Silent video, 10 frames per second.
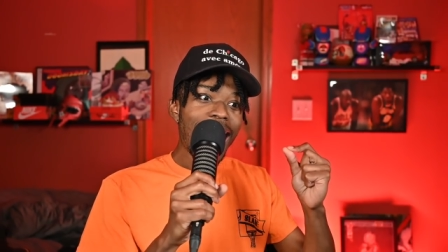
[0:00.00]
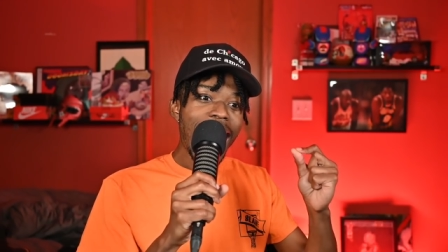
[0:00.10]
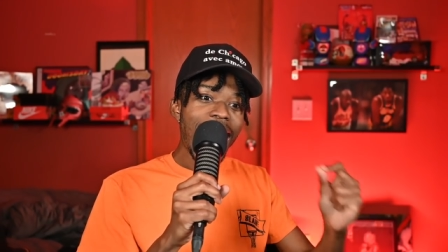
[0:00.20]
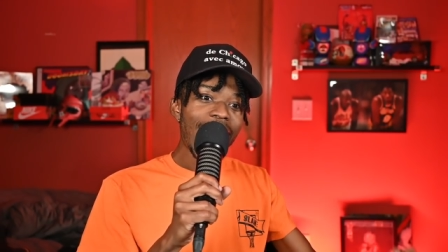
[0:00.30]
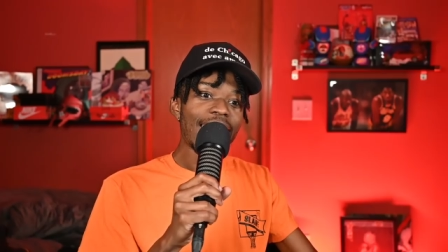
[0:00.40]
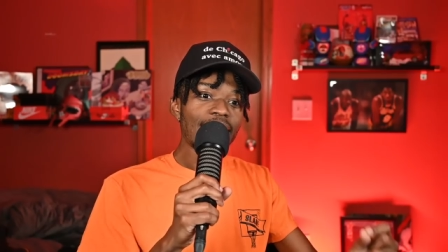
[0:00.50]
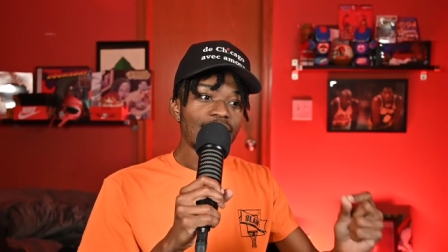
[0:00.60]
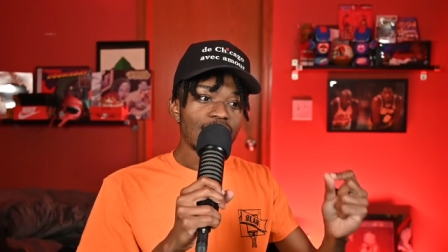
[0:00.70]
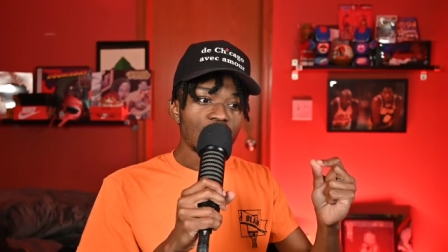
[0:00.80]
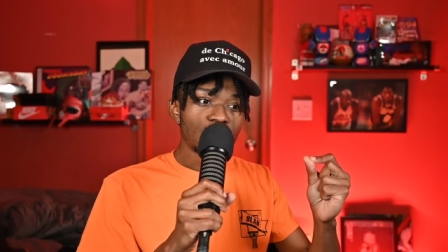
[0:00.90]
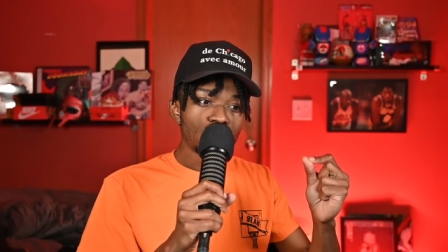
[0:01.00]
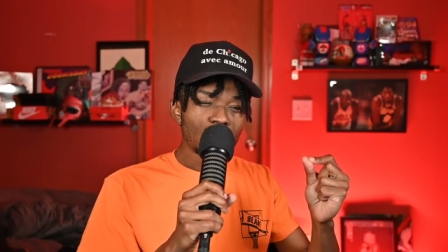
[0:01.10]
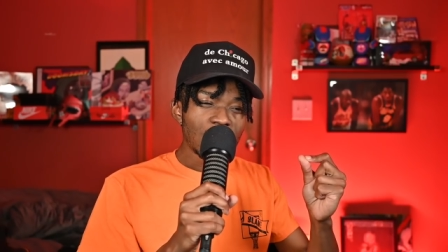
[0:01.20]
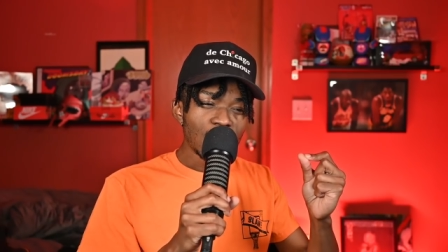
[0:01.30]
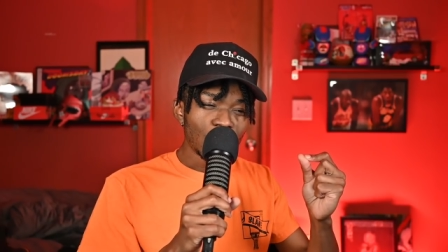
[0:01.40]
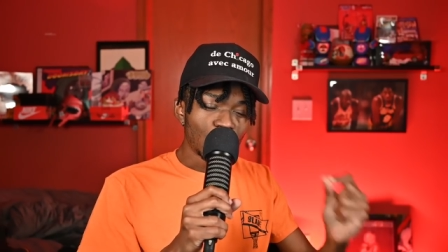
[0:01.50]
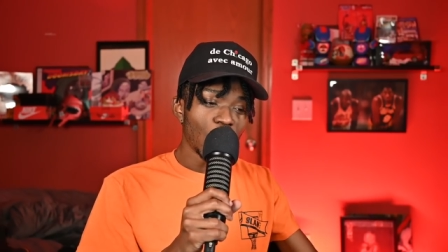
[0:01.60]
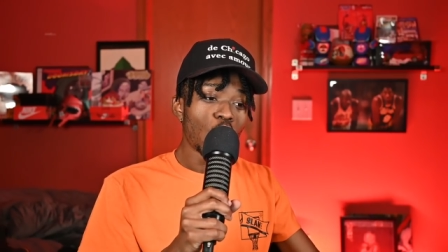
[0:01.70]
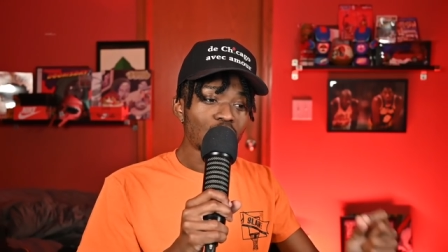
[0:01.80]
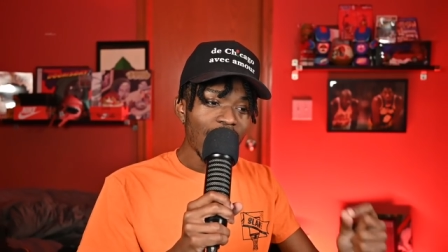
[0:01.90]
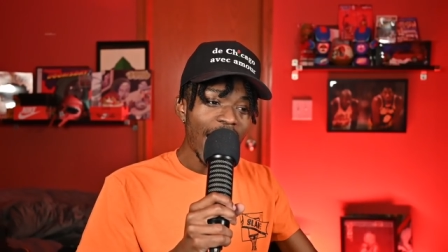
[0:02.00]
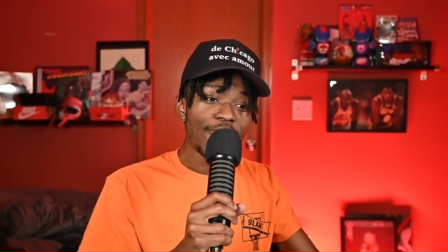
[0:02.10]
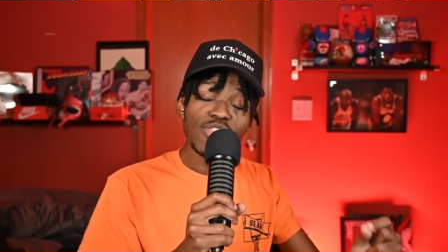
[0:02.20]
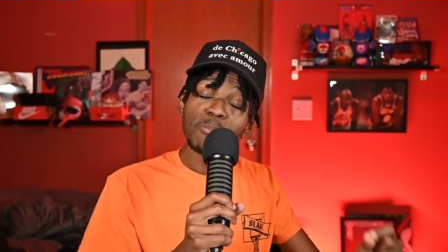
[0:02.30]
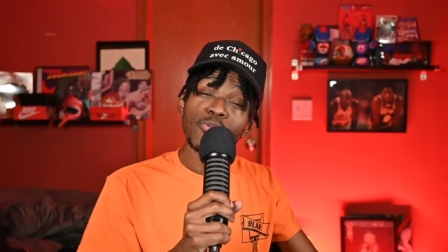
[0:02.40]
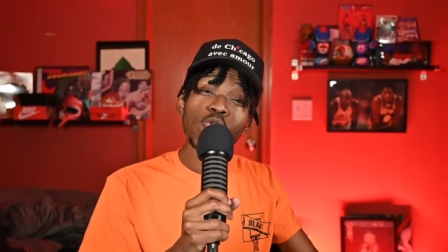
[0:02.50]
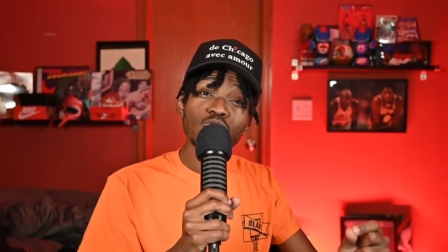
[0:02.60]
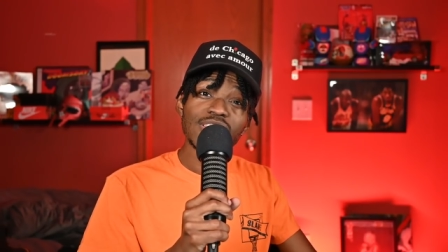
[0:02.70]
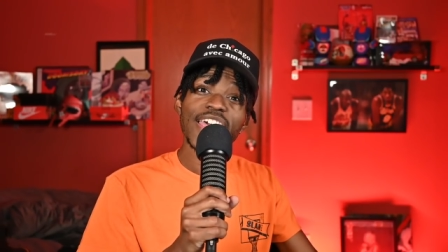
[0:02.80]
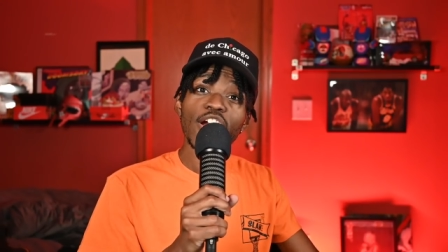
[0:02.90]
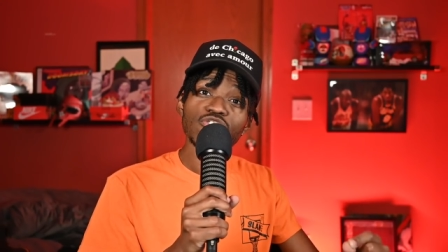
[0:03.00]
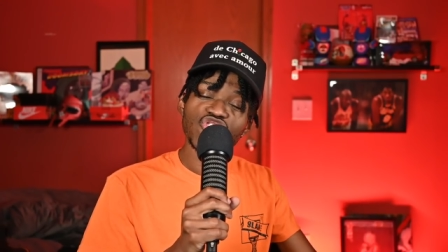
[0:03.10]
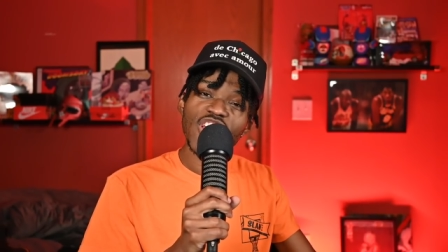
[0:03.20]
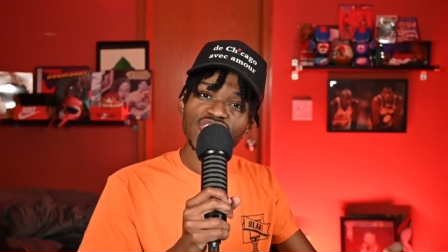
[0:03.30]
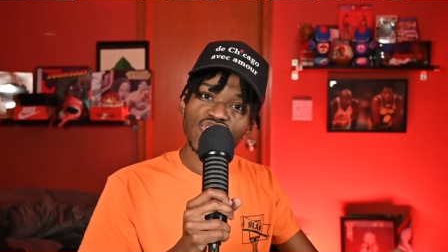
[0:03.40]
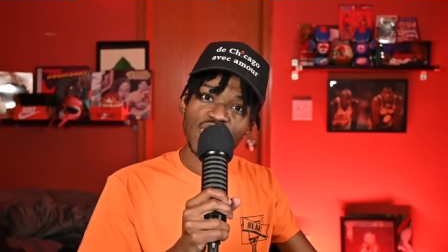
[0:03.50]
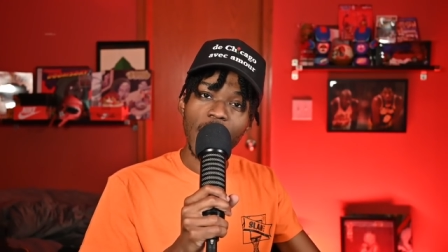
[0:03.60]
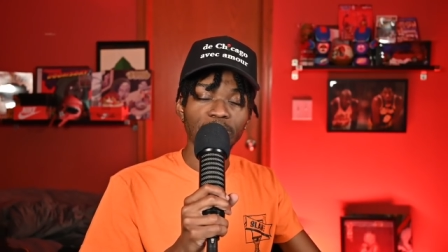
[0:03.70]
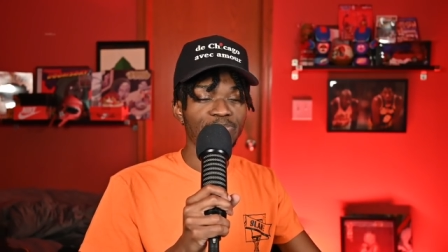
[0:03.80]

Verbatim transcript: I don't have the Bulls there just yet.